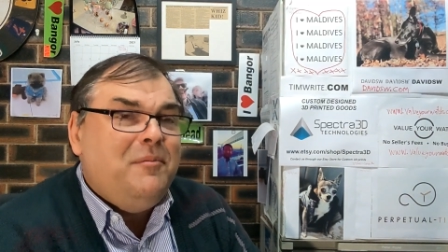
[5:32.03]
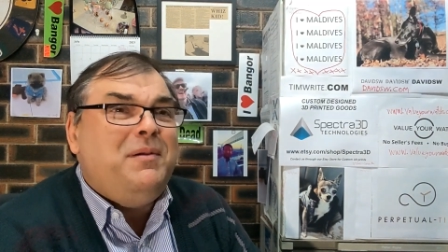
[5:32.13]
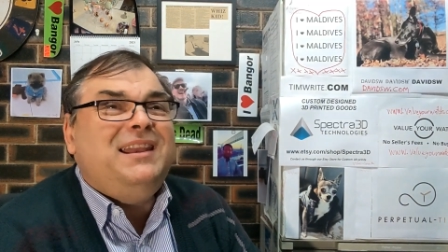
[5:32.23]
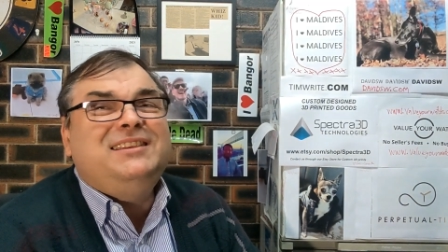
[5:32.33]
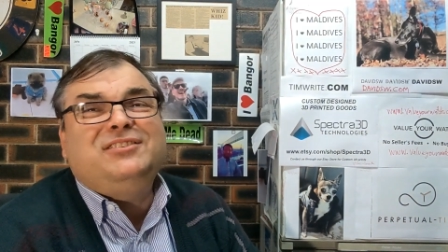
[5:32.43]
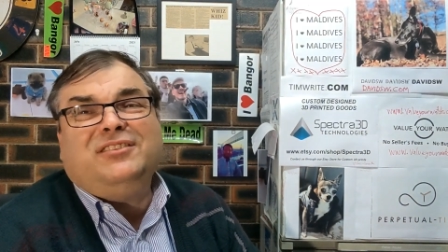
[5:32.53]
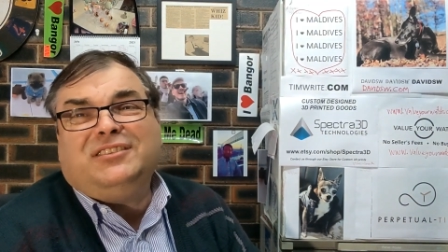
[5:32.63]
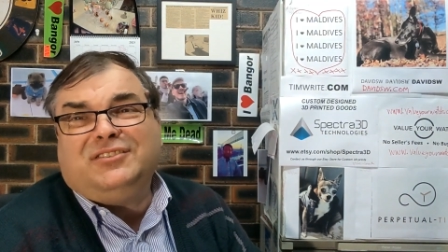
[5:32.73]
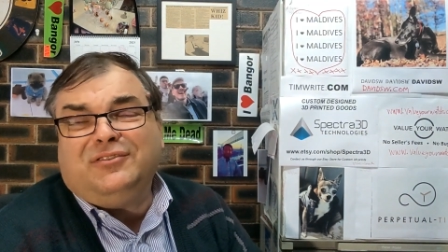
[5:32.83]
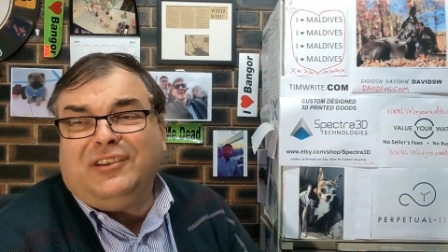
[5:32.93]
But he's not
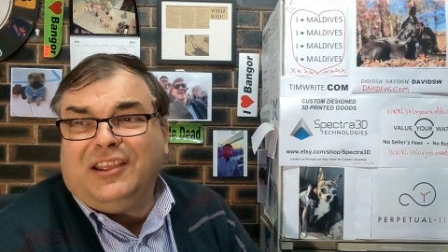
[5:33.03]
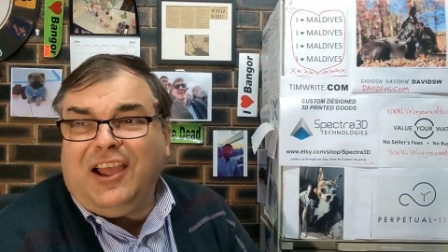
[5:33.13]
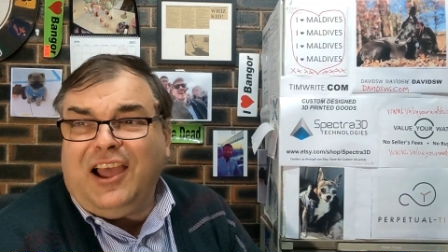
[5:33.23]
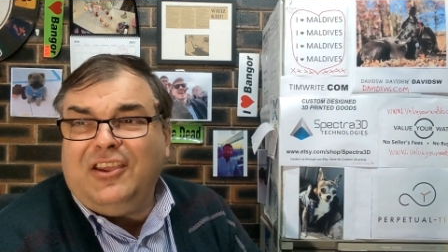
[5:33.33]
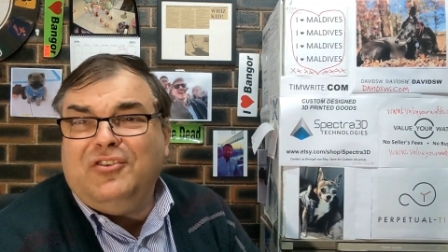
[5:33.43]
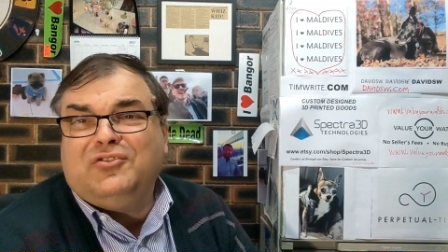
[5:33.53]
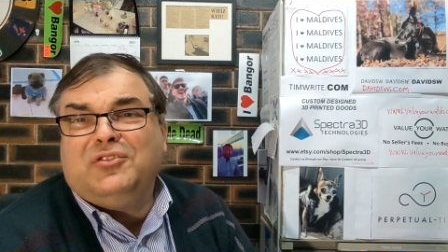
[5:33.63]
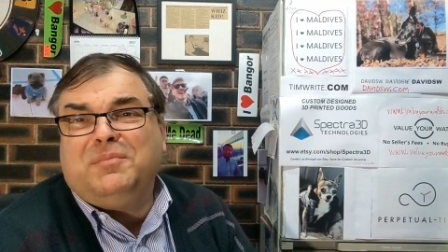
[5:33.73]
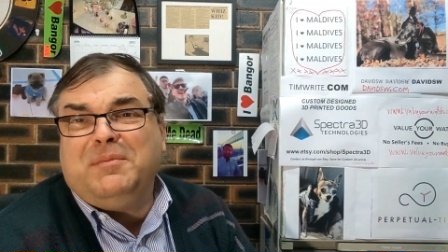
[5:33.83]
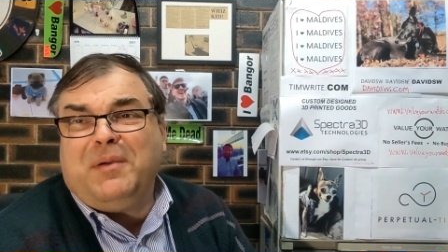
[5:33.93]
the sort of guy who
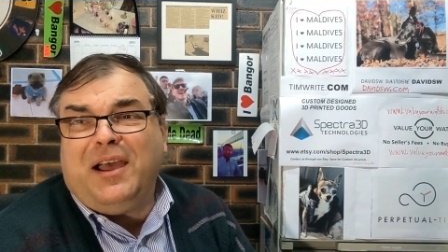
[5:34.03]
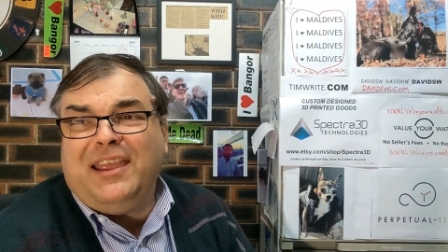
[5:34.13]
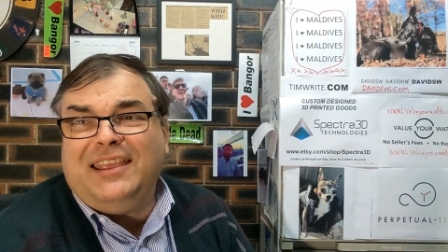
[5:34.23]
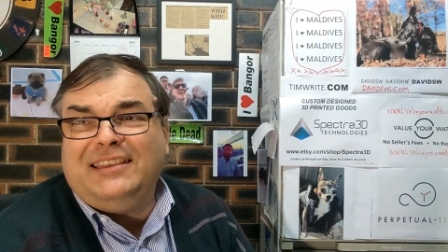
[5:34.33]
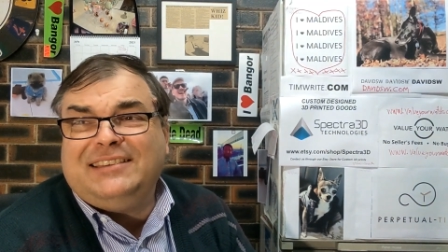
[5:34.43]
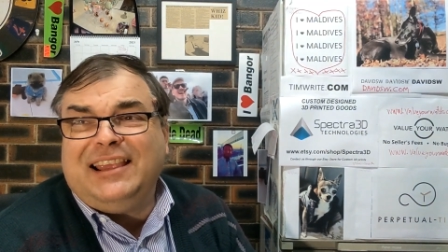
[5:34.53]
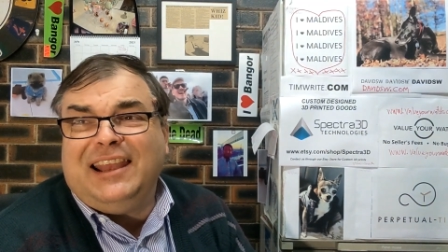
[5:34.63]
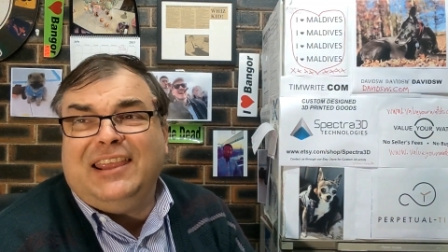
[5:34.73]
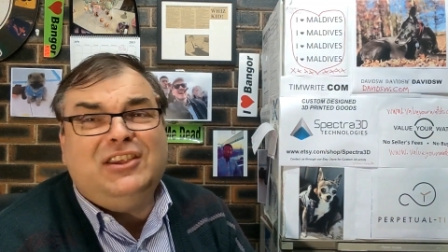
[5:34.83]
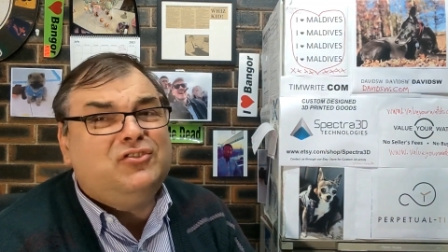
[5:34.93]
should be buying and
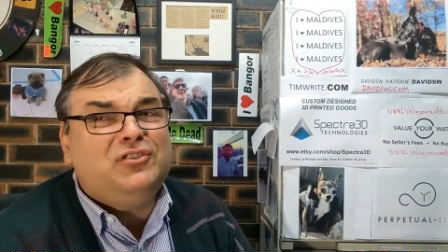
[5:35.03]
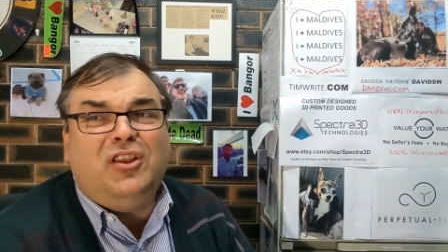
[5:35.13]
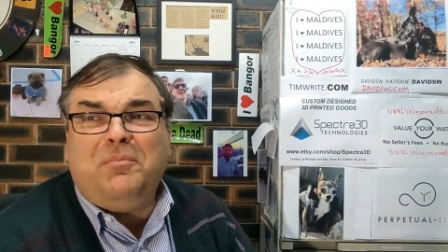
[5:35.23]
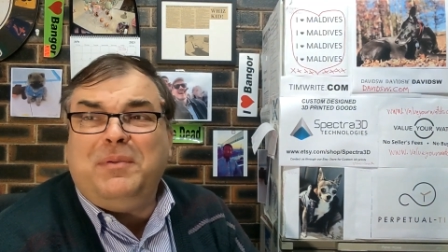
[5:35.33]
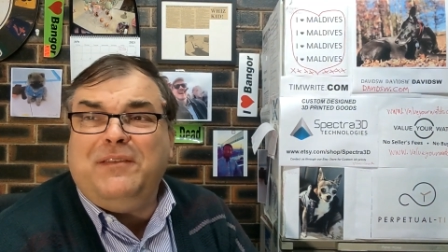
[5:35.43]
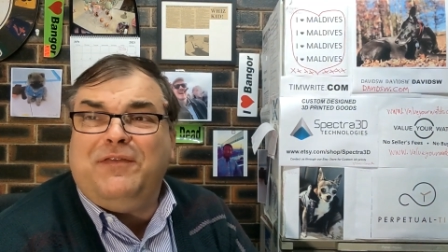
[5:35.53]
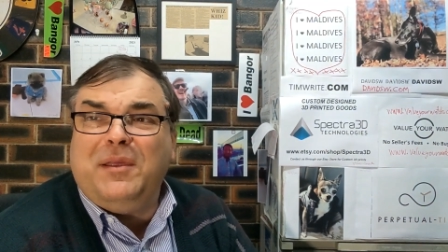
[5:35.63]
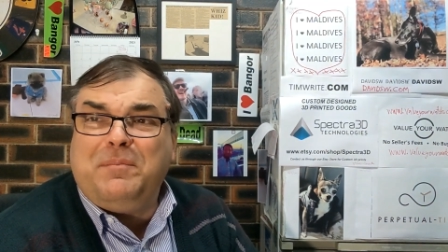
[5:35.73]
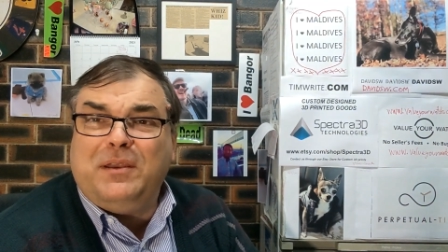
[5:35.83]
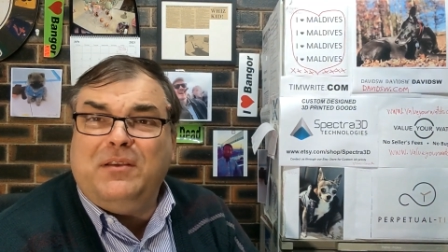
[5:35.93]
selling. He should not be
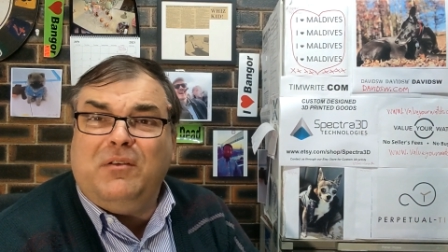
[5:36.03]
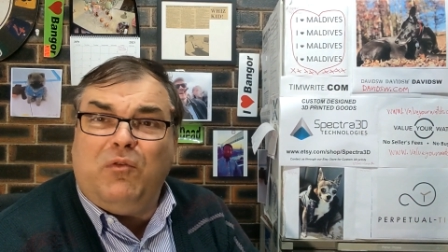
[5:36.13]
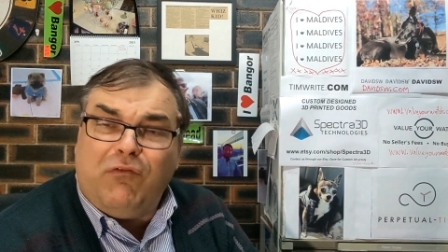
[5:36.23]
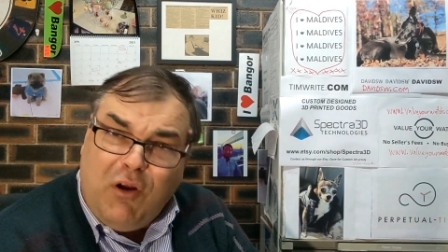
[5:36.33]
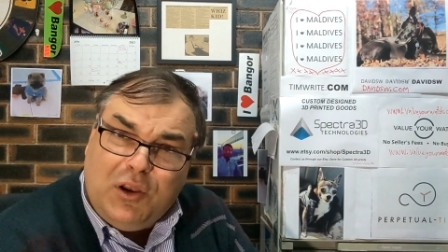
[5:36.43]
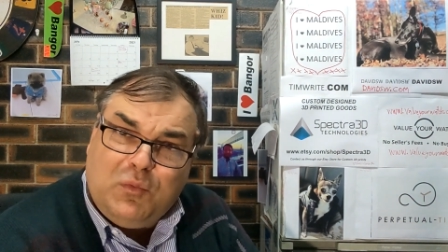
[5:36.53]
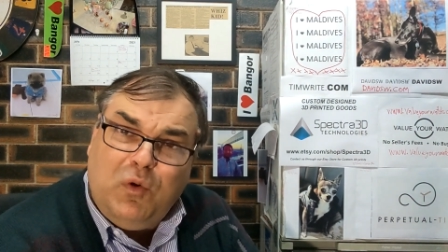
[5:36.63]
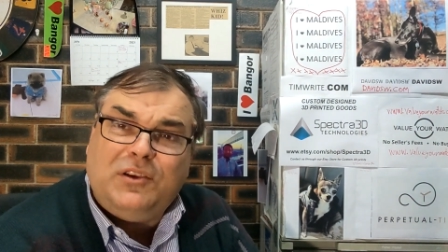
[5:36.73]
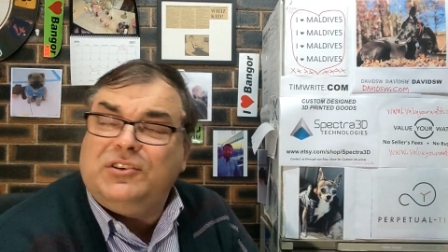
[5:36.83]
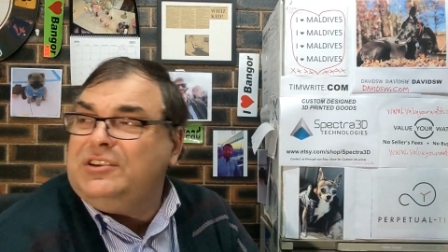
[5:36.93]
flipping rot
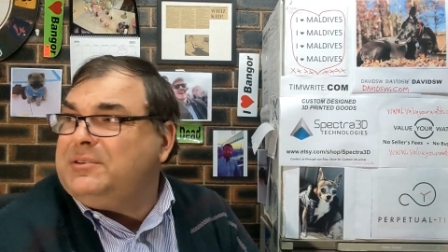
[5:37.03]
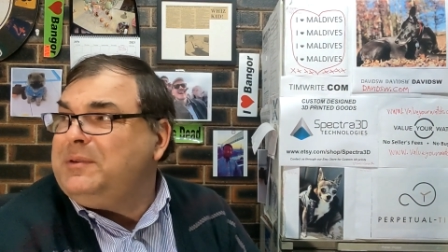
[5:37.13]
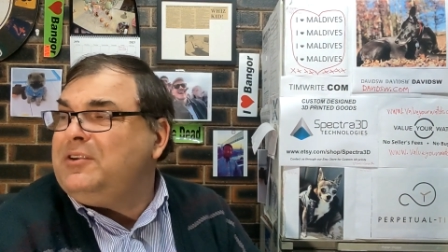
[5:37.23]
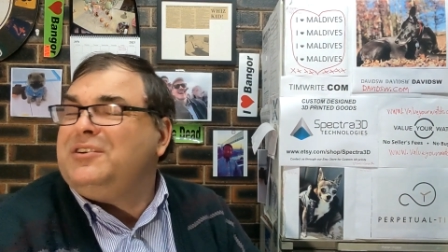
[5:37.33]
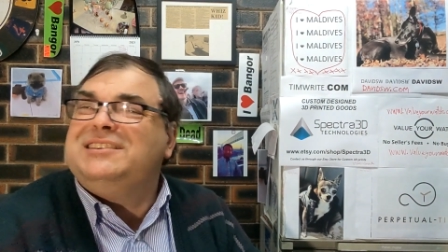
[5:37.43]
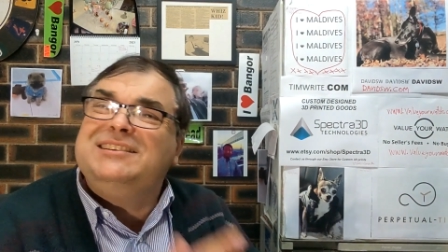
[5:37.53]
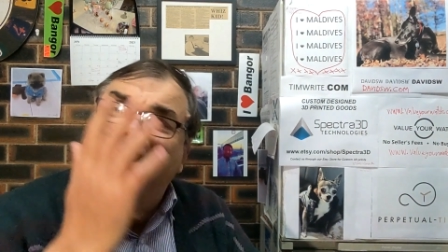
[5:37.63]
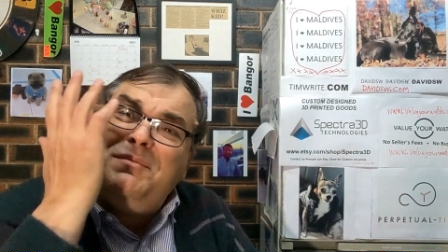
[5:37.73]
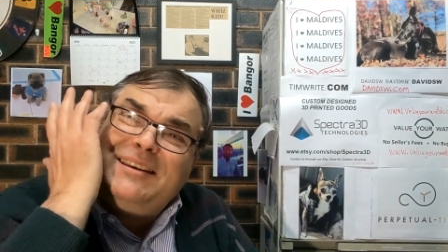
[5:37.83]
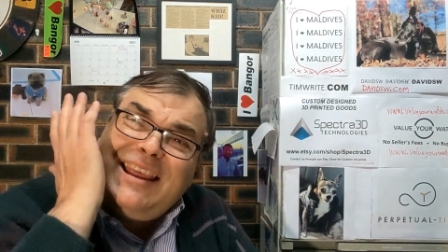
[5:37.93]
watches because he's
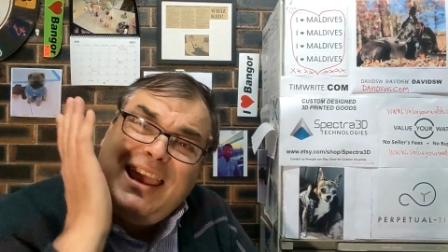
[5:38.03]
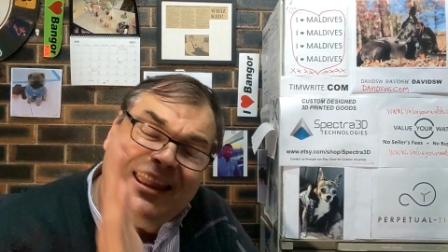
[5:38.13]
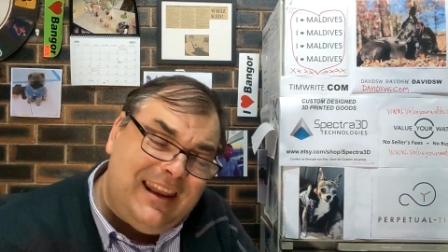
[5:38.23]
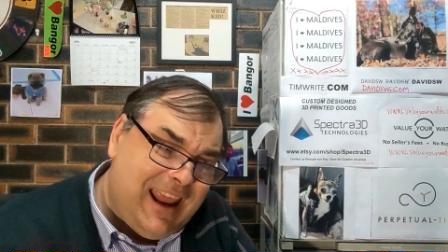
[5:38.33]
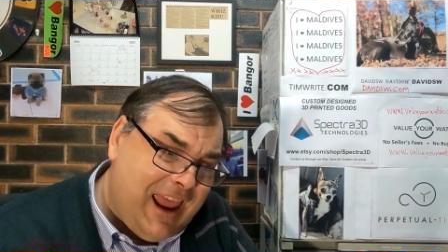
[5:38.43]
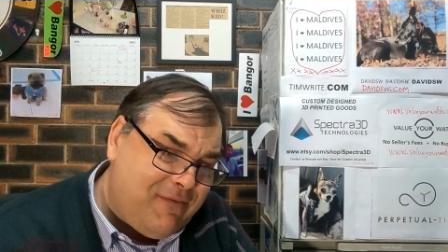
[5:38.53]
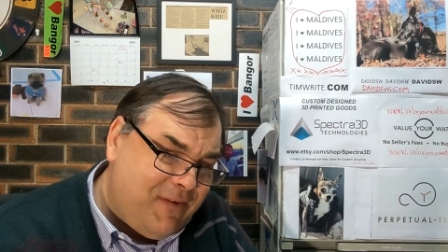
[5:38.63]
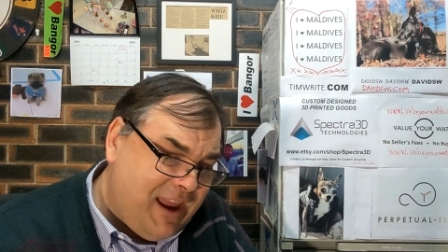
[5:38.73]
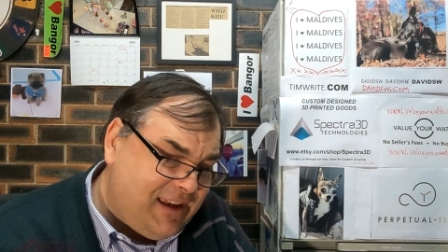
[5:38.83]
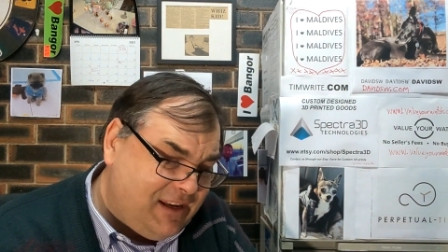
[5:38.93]
going to be taken
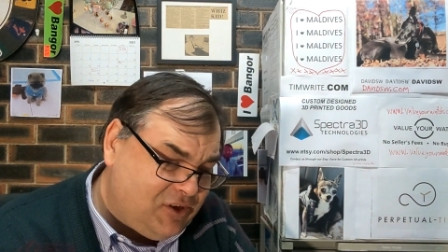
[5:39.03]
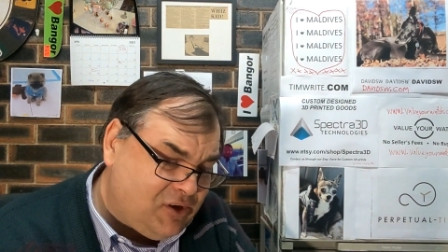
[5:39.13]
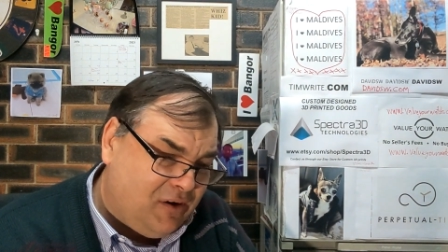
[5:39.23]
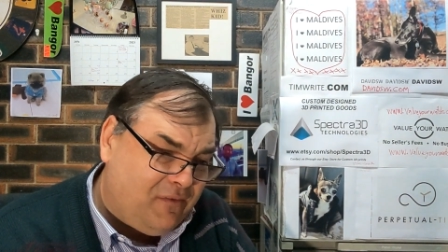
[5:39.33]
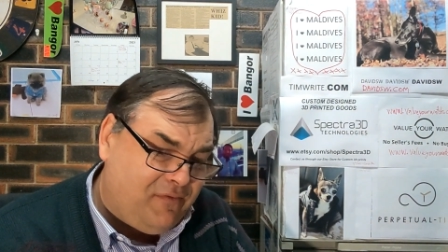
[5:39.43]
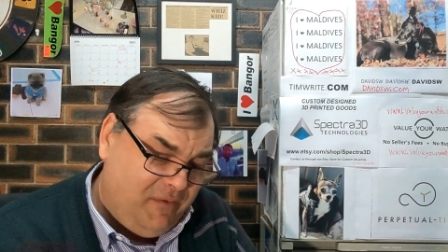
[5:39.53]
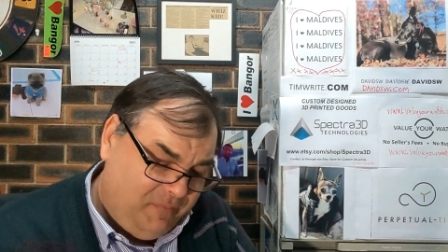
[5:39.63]
advantage of.